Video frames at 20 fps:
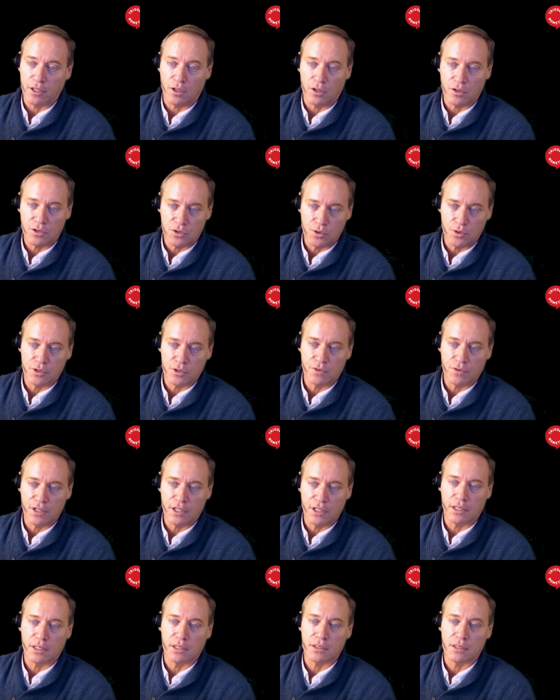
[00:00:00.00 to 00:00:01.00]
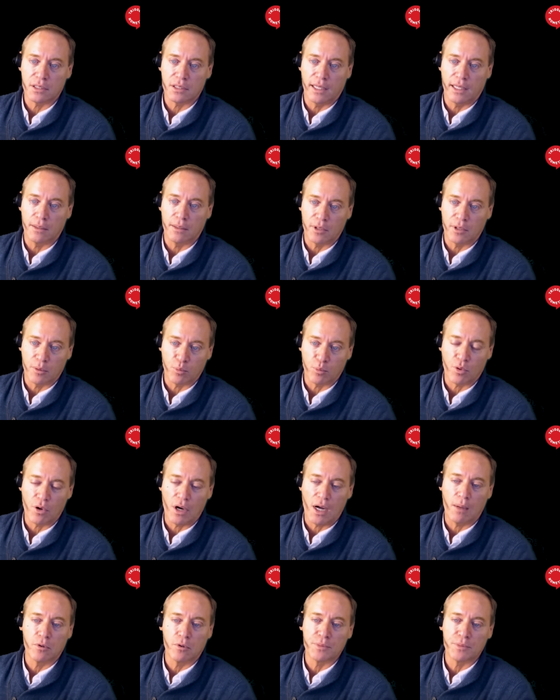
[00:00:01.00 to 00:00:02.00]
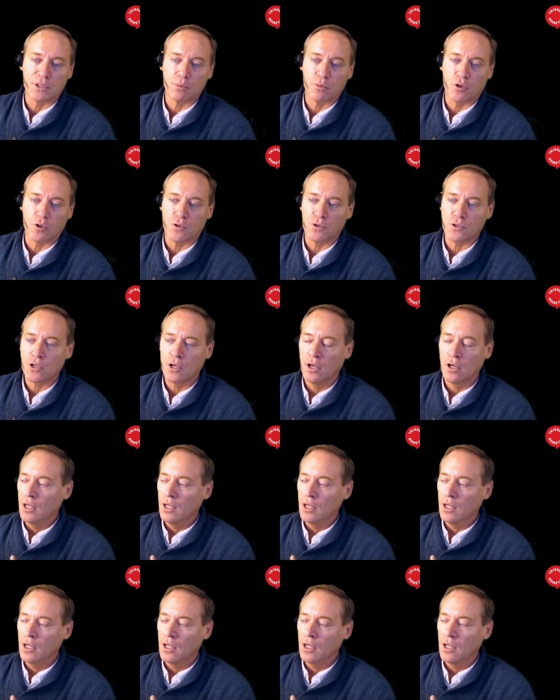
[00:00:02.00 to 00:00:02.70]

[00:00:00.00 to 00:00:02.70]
All sorts of things and, and problems emerge